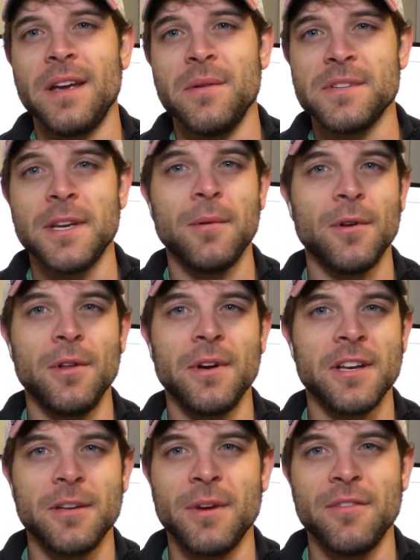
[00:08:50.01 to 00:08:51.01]
He was able to look
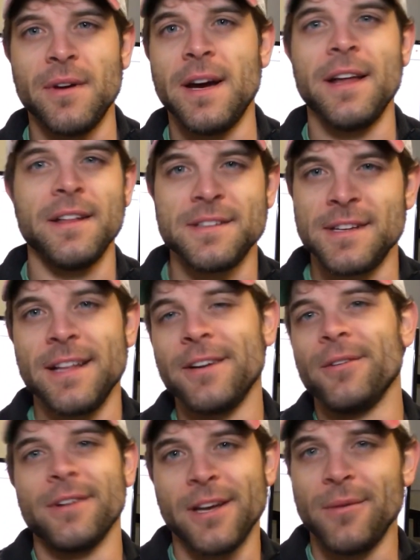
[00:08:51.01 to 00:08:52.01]
into my file and see, like,
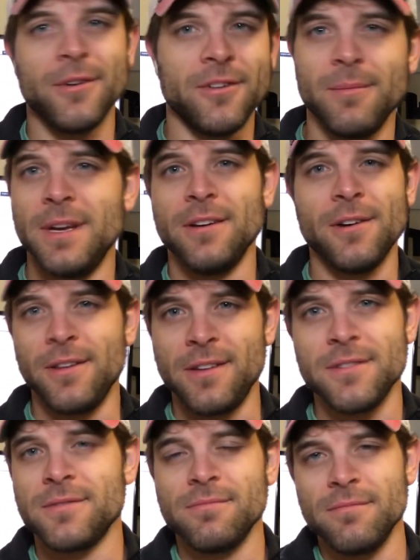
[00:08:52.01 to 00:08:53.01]
okay, well, you made all
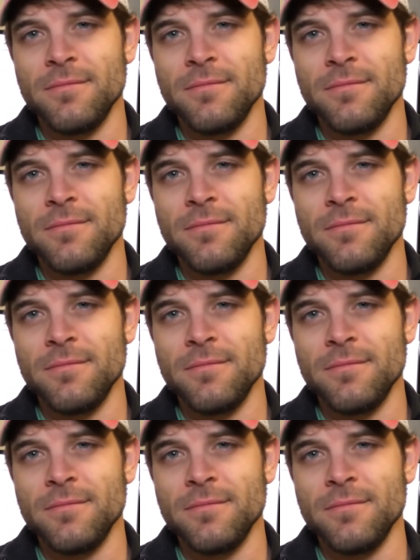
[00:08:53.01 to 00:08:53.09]
these